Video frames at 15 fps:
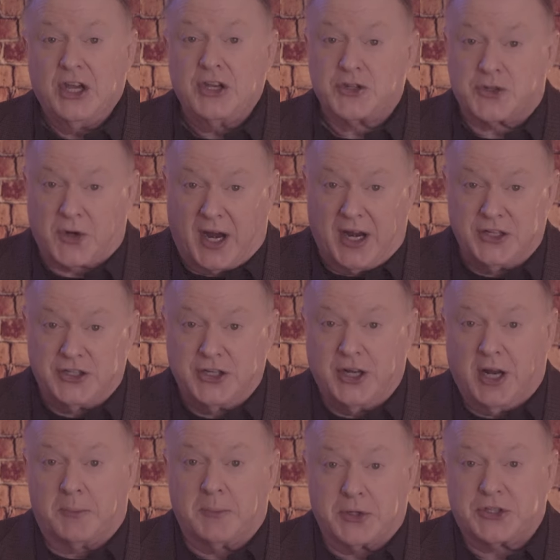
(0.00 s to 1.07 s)
Strategy
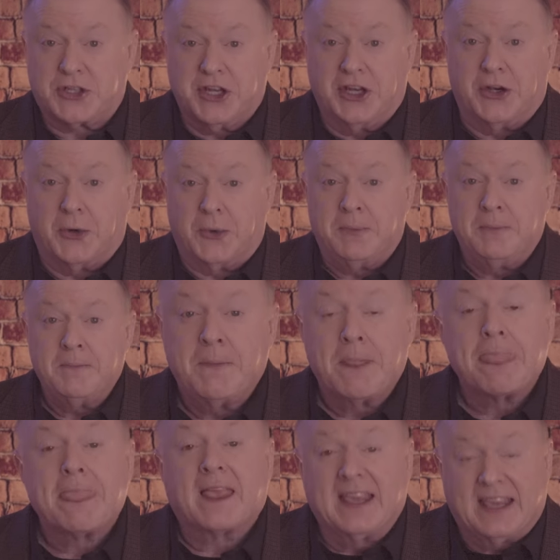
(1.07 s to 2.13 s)
number two
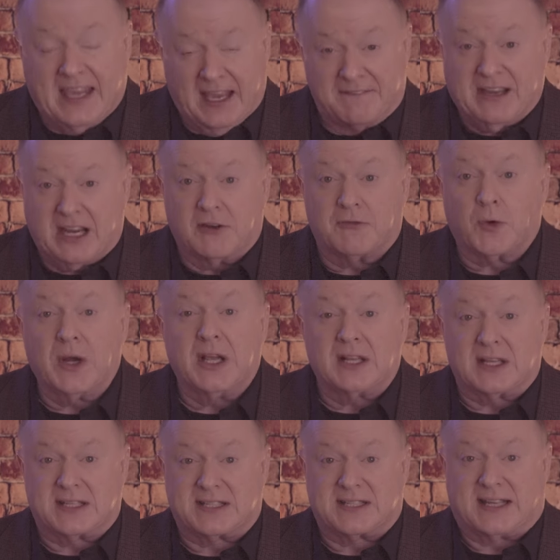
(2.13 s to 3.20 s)
giving of
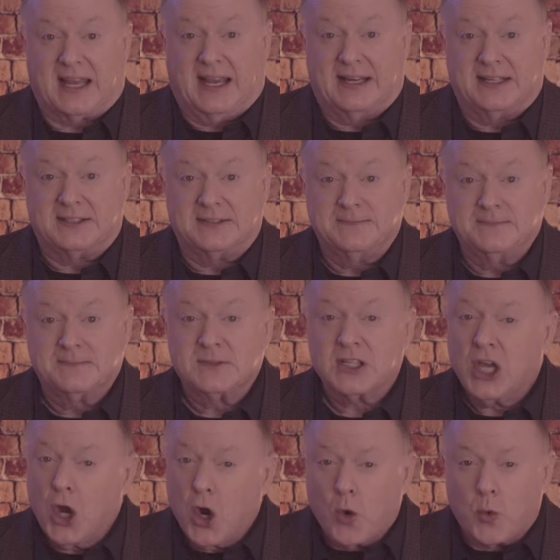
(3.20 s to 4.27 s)
real estate.
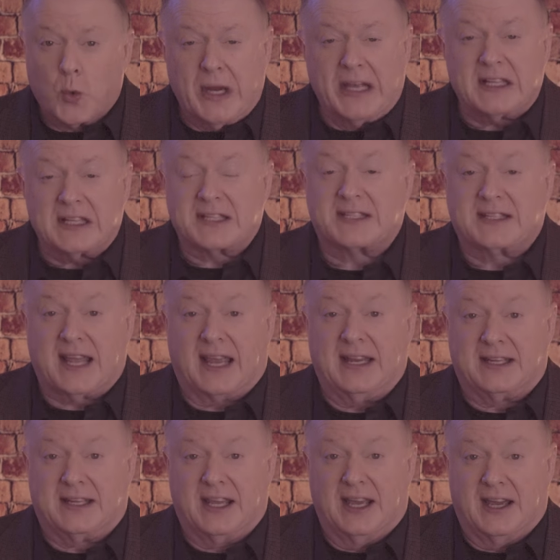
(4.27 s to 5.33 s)
Real
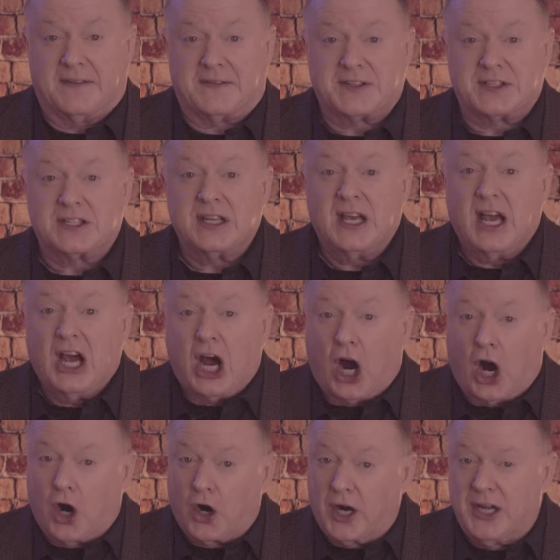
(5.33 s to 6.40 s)
estate gifts
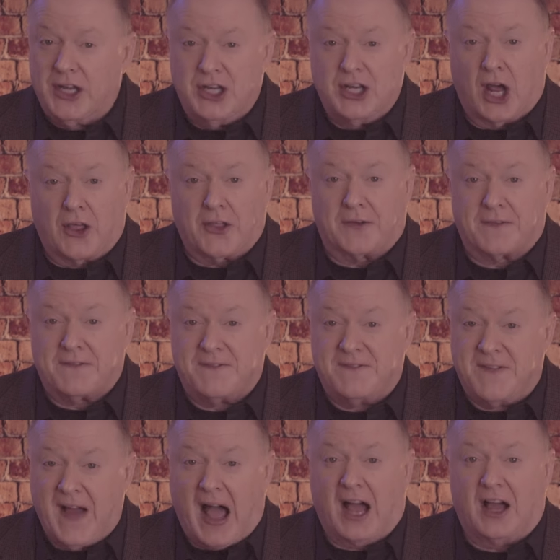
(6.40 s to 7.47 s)
are another
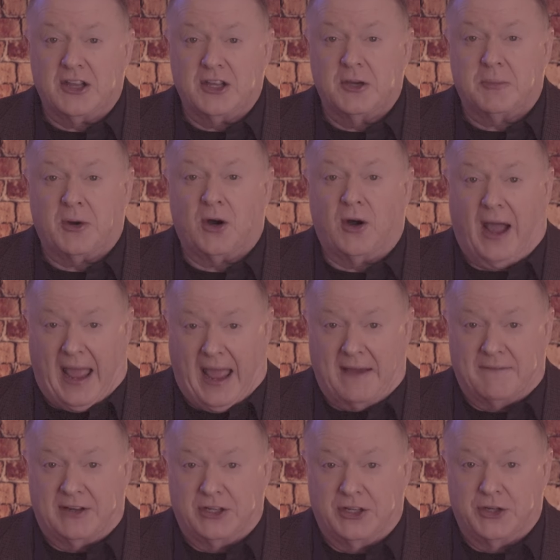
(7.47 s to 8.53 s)
valuable
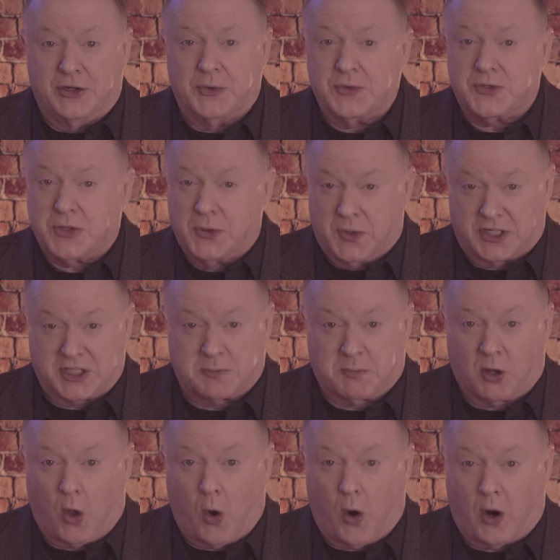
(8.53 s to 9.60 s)
avenue to
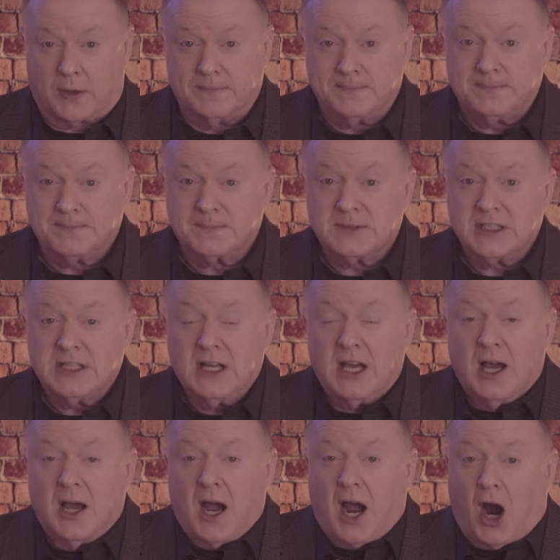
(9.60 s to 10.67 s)
explore.
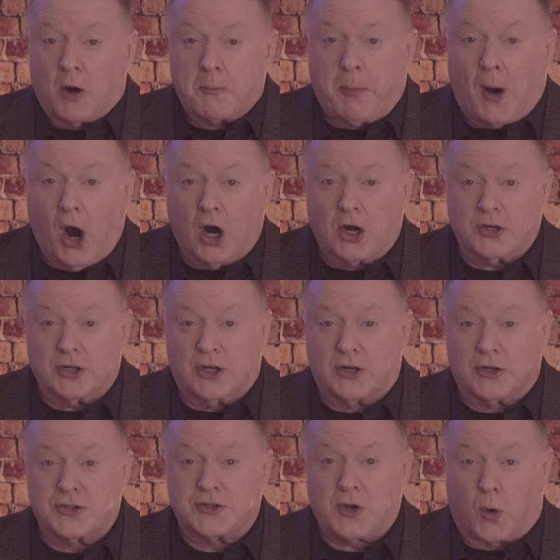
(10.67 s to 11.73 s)
Our
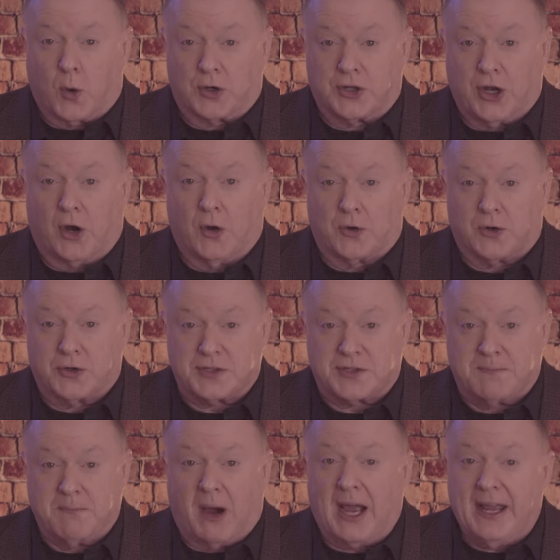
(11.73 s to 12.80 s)
partners or
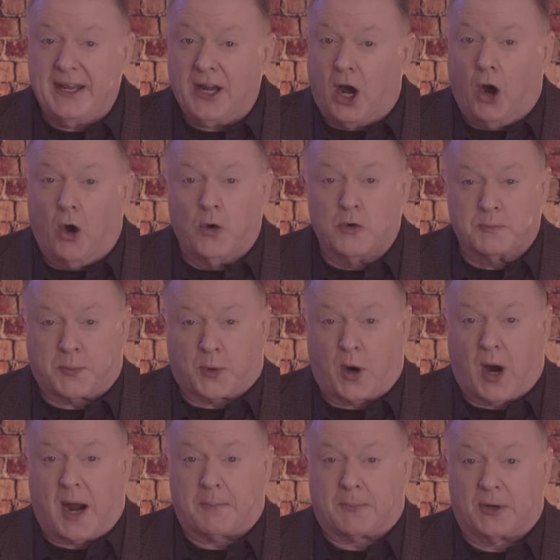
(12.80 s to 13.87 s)
donors might own
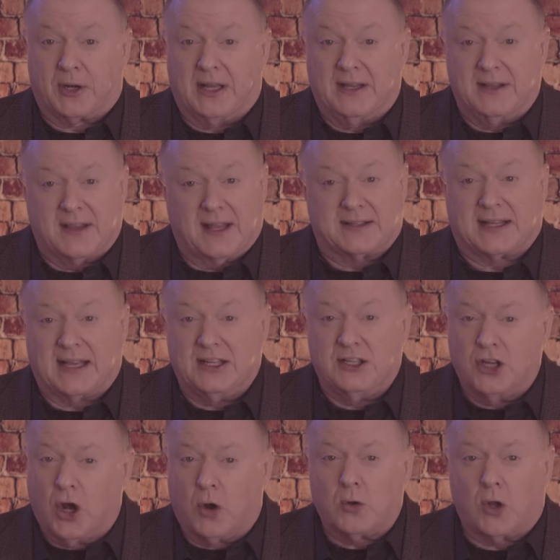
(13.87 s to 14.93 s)
property that they
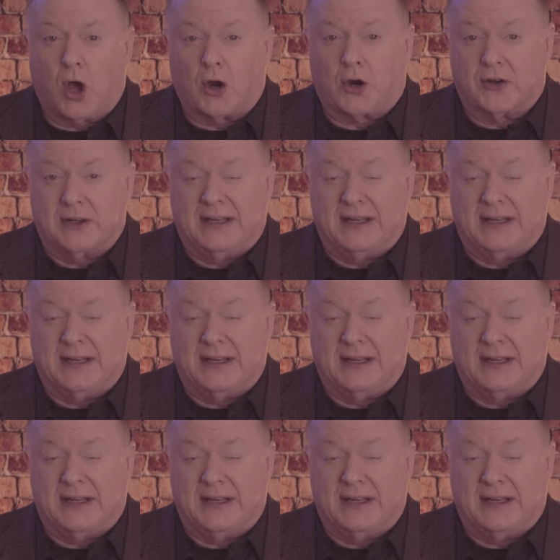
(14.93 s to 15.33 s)
no longer